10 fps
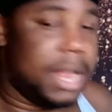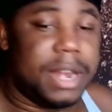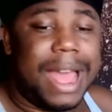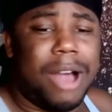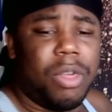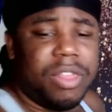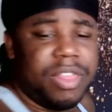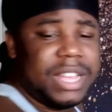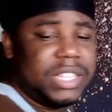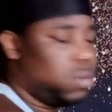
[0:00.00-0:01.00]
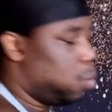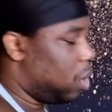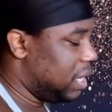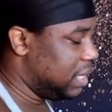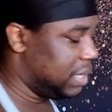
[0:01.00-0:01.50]
Now, this
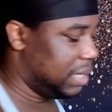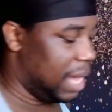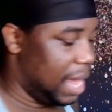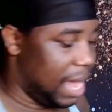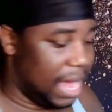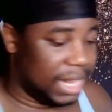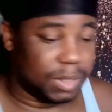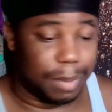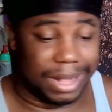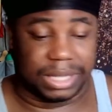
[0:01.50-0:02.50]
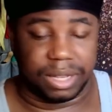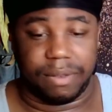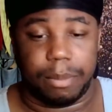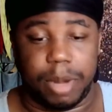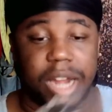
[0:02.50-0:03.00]
was
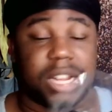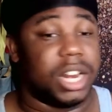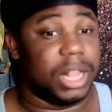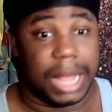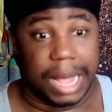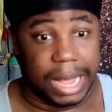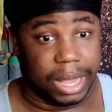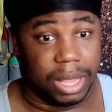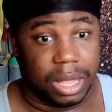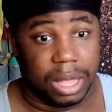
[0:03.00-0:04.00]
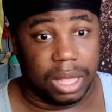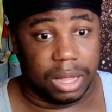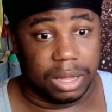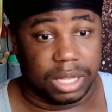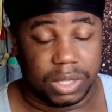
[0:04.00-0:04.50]
expensive, I'm not gonna lie.
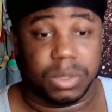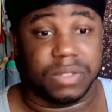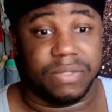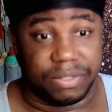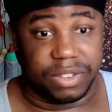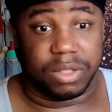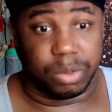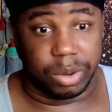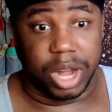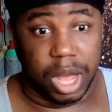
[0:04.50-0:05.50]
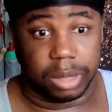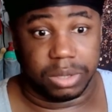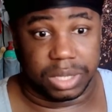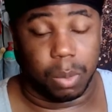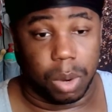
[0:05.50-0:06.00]
This was $53
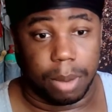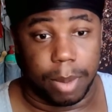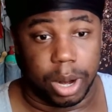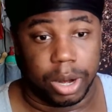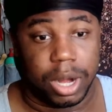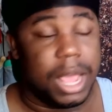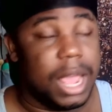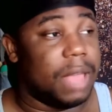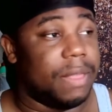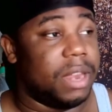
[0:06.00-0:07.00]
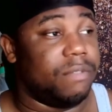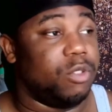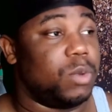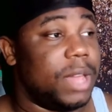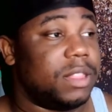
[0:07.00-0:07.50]
at Walmart. And then if
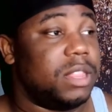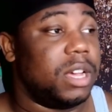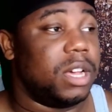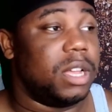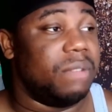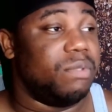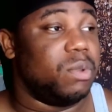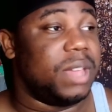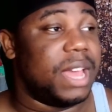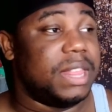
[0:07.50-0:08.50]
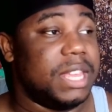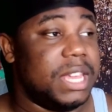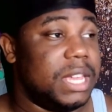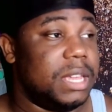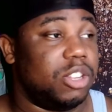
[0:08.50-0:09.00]
you get
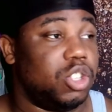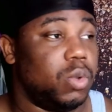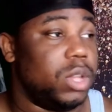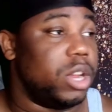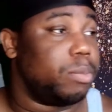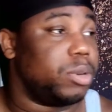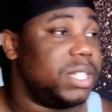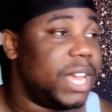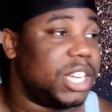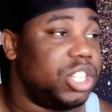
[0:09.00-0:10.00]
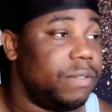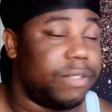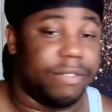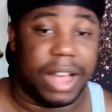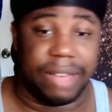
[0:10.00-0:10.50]
the 2-year protection
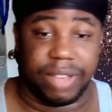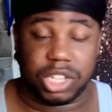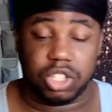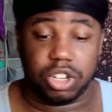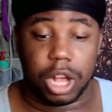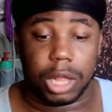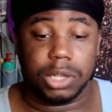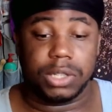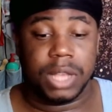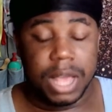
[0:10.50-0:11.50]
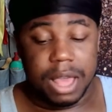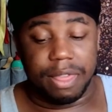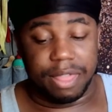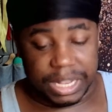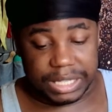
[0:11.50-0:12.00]
for $5 extra,
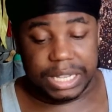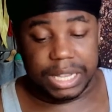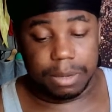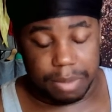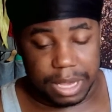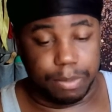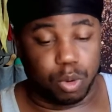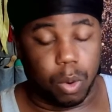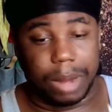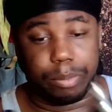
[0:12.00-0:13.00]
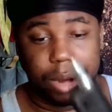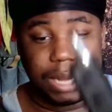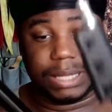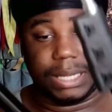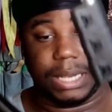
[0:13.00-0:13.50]
this can be quite
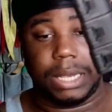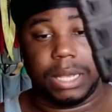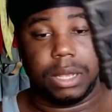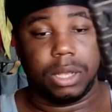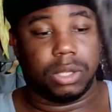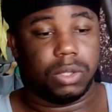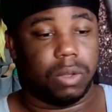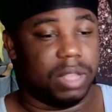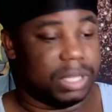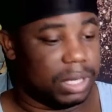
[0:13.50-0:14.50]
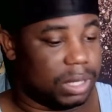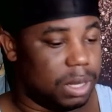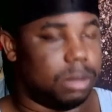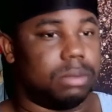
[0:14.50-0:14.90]
pricey. So this is the